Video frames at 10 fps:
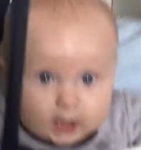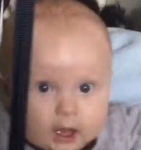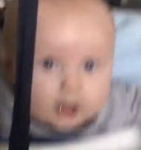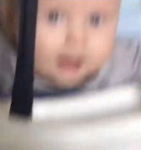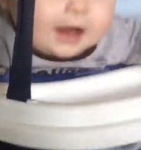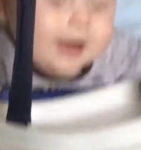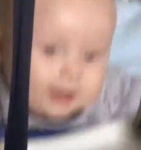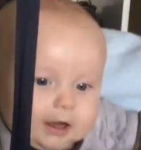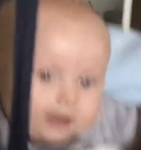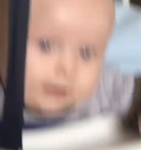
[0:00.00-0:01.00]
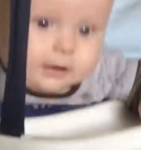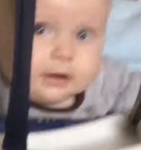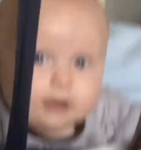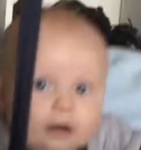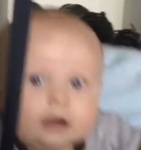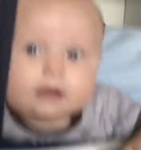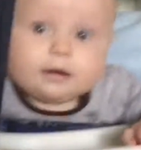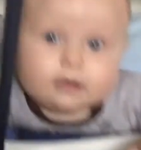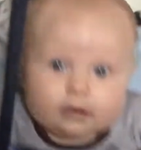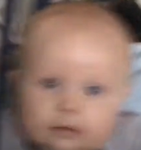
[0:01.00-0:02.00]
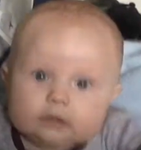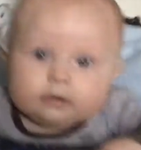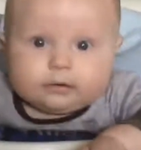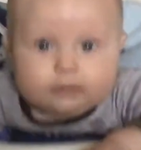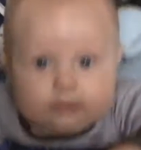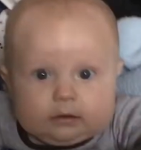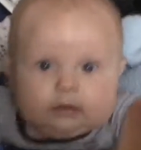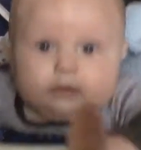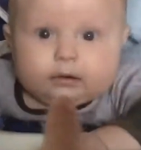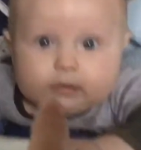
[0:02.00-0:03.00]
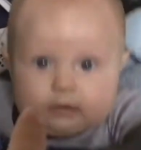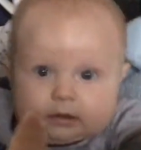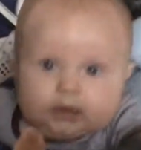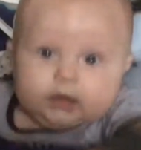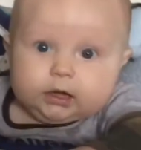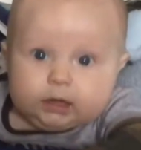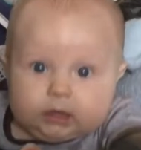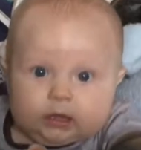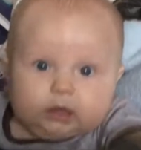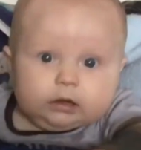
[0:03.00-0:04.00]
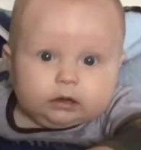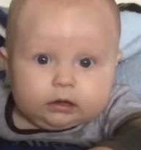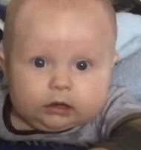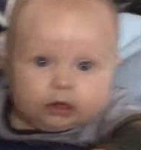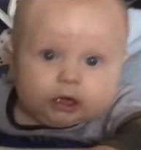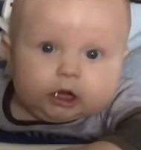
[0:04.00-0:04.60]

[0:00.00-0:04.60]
So guys, instead of taking a nap, this is what little mister is doing.